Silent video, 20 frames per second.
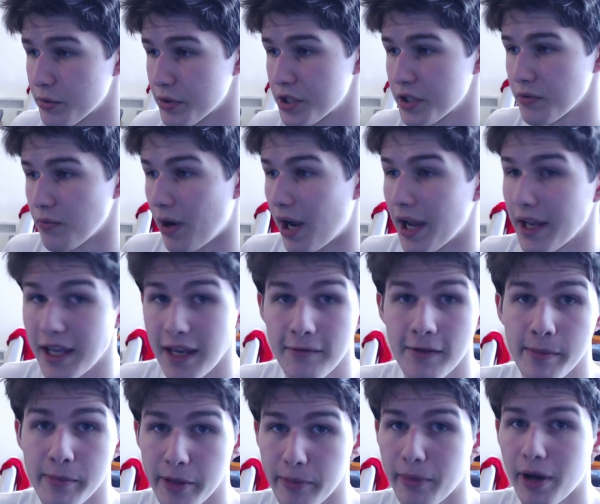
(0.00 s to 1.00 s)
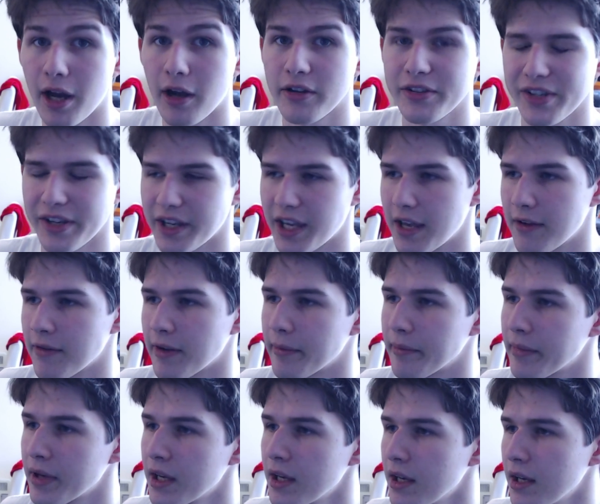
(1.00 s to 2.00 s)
which is why I gave him the BIOS I gave him.